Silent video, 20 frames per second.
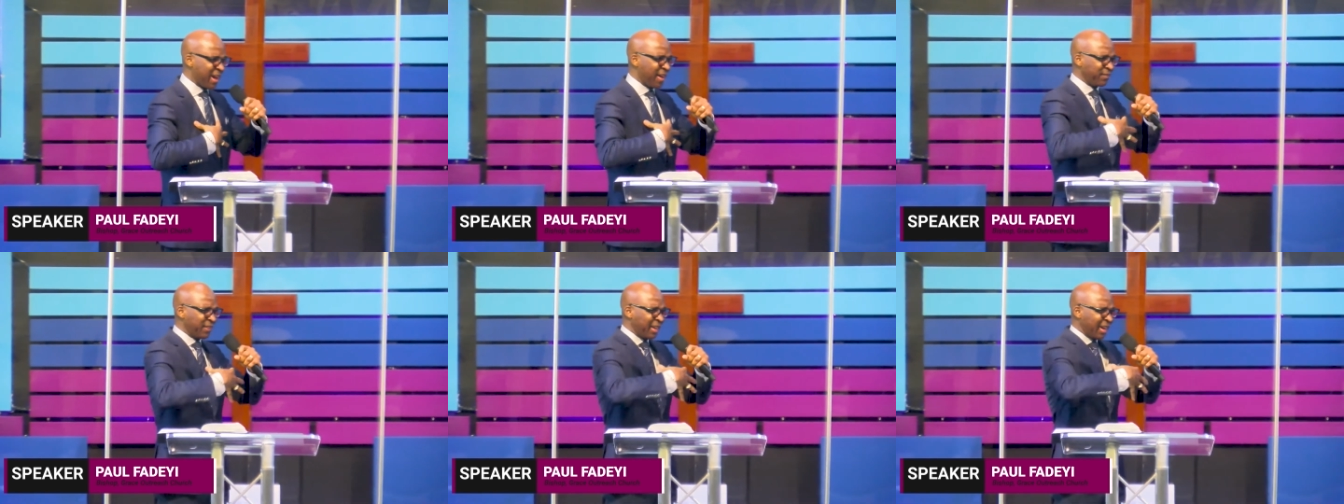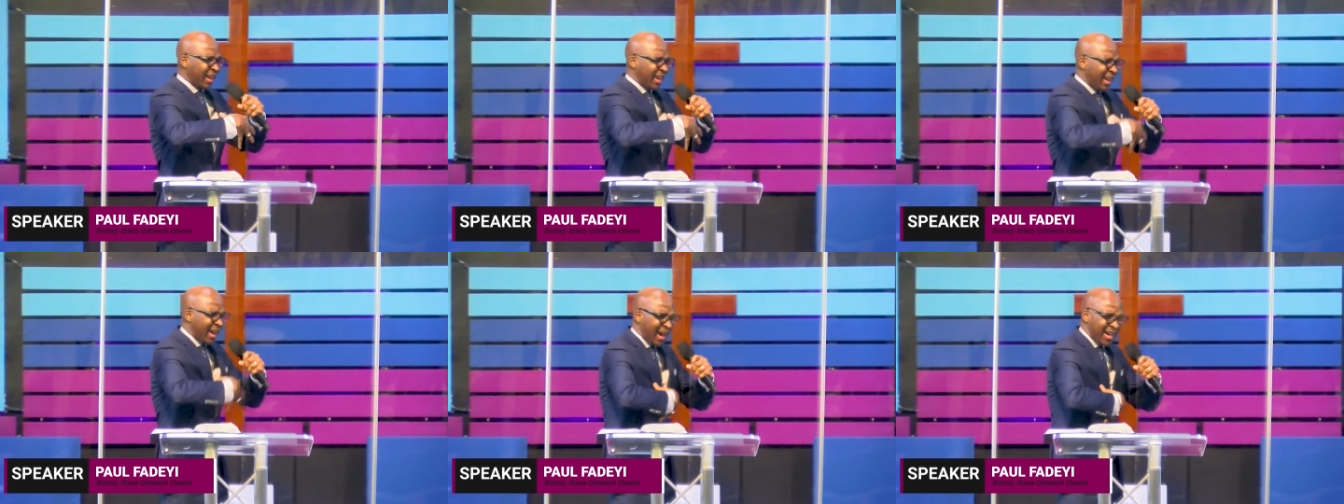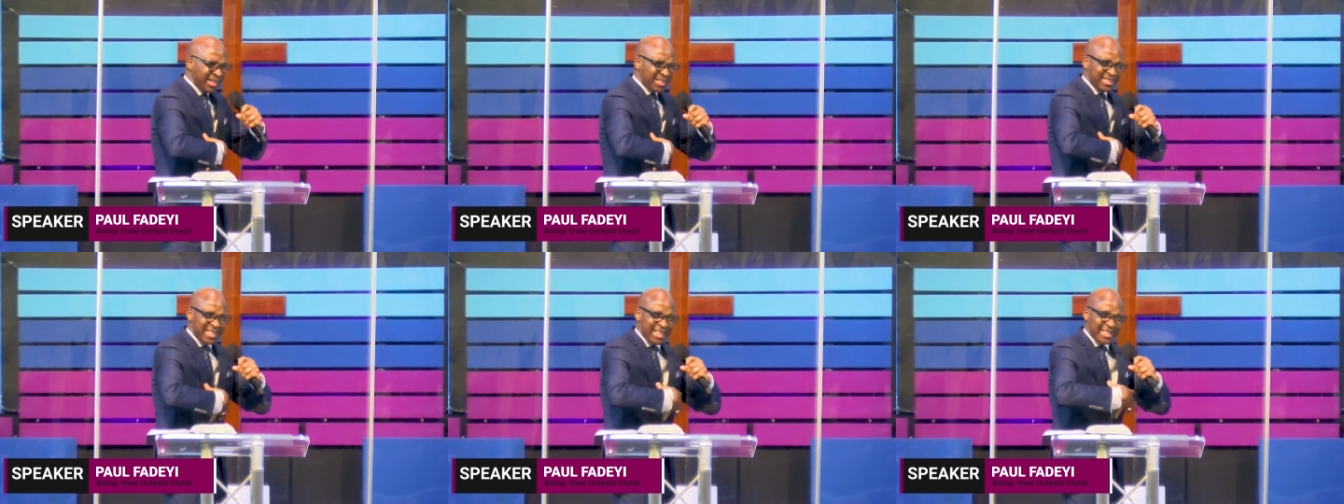and the
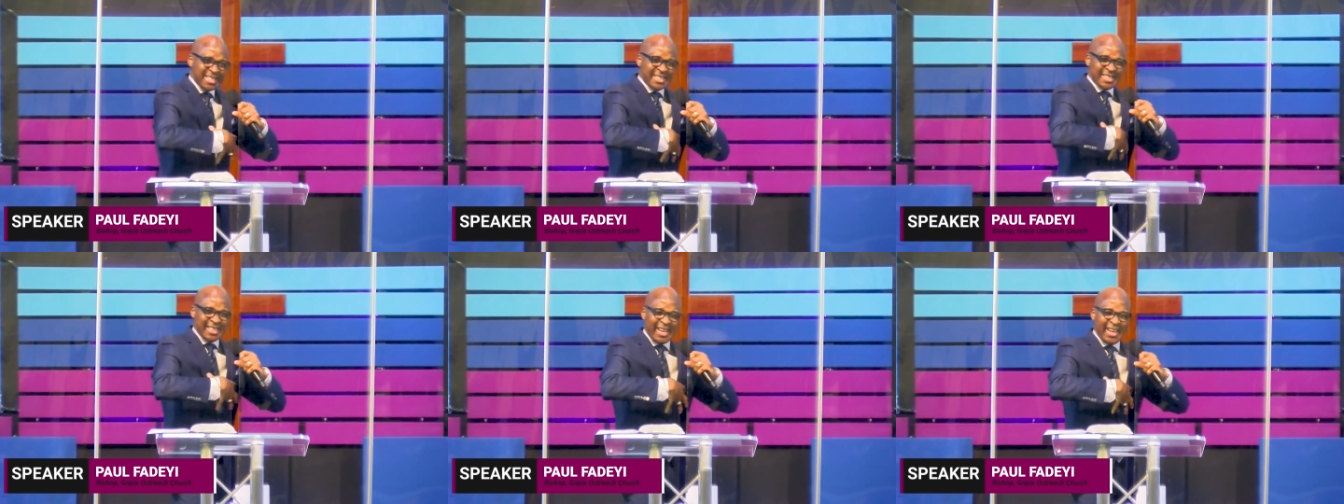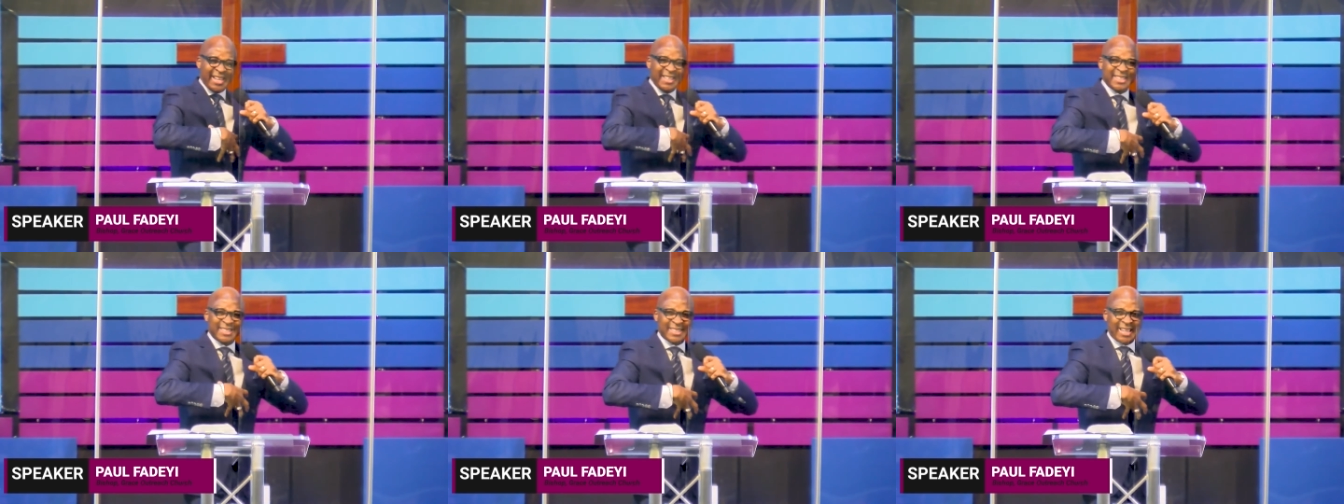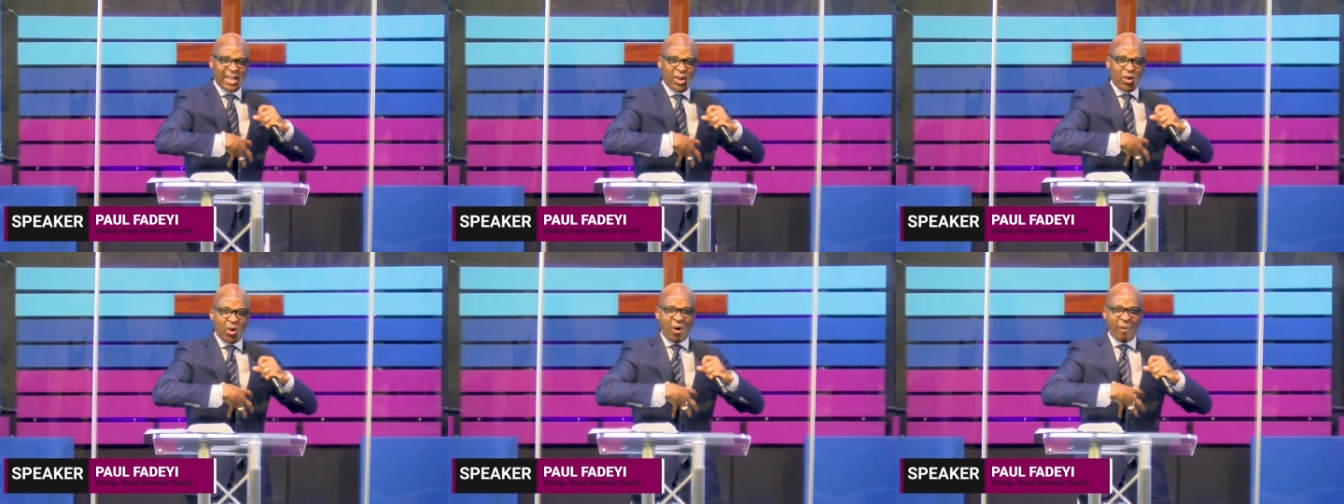light that is
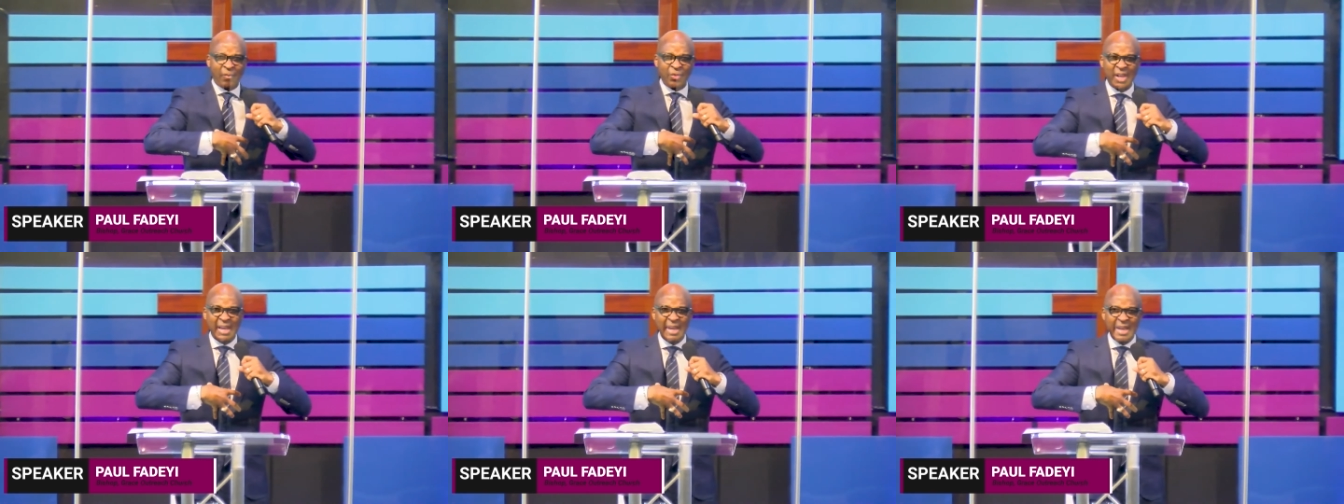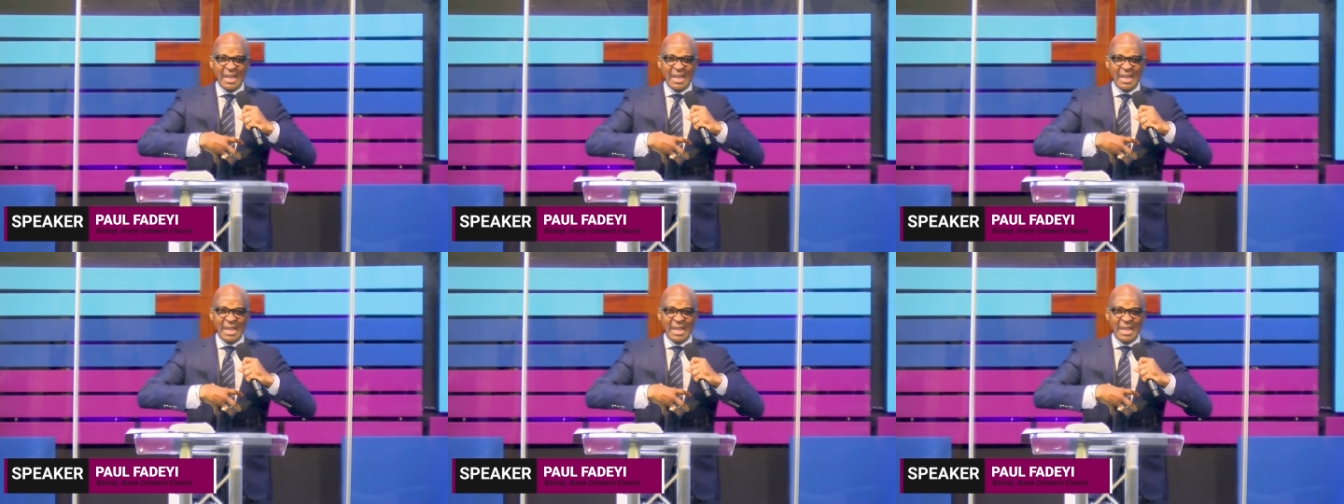inside all,